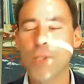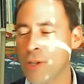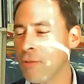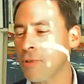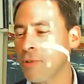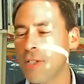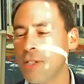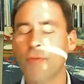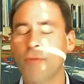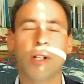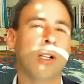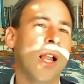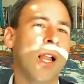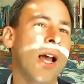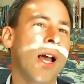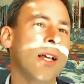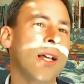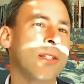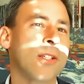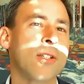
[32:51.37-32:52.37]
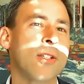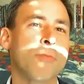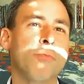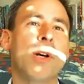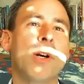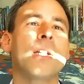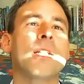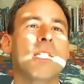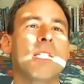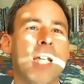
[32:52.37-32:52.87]
different classes,
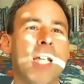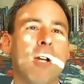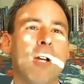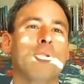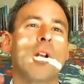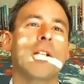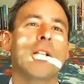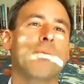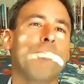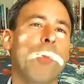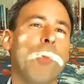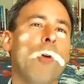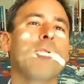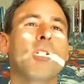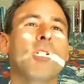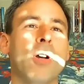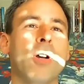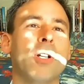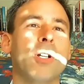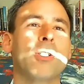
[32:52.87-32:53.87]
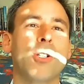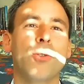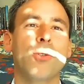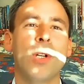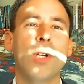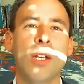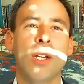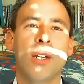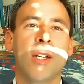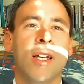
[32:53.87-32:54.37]
but it's now transposed onto
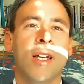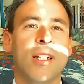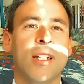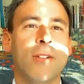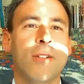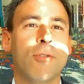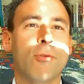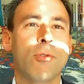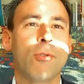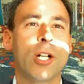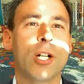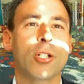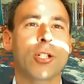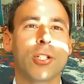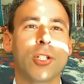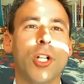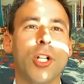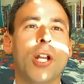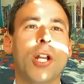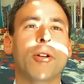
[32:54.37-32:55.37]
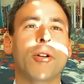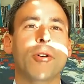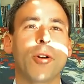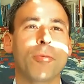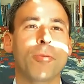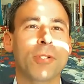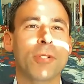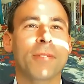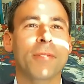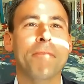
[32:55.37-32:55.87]
different racial and gender
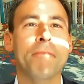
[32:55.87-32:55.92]
groups.